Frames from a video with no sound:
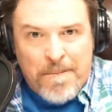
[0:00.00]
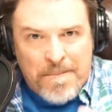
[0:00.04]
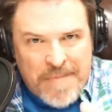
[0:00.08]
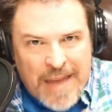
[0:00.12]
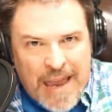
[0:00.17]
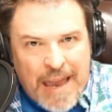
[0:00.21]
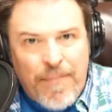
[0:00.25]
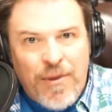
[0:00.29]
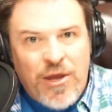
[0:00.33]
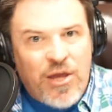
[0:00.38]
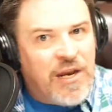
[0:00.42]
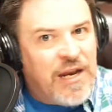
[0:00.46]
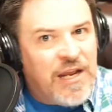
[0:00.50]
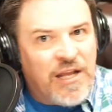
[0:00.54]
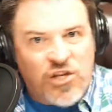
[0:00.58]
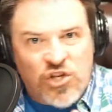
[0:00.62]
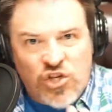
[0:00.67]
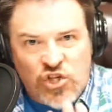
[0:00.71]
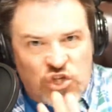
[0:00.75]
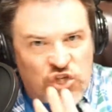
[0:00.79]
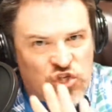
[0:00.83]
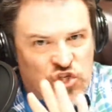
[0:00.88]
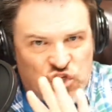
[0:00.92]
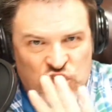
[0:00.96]
maybe you
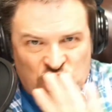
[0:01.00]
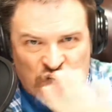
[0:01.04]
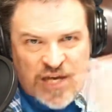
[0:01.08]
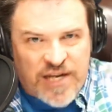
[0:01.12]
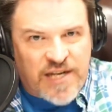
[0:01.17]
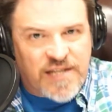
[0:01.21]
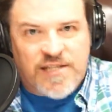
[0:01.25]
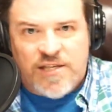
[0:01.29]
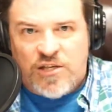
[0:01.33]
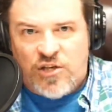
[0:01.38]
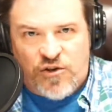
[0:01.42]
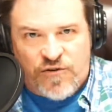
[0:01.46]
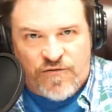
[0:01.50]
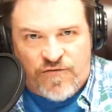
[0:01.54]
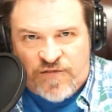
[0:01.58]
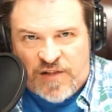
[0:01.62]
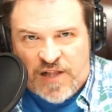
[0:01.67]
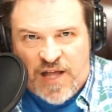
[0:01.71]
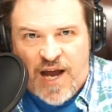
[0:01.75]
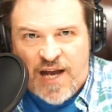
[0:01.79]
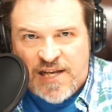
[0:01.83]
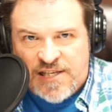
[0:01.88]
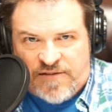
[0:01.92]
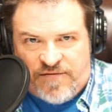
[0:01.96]
need to just jettison your
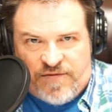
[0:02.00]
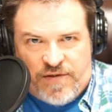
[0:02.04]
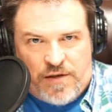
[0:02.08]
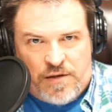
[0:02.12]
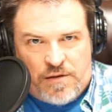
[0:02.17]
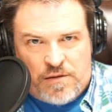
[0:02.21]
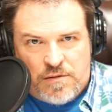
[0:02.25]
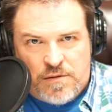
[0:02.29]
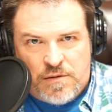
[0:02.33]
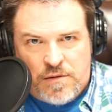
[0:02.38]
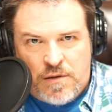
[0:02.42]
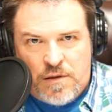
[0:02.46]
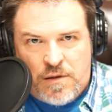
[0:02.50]
philosophy.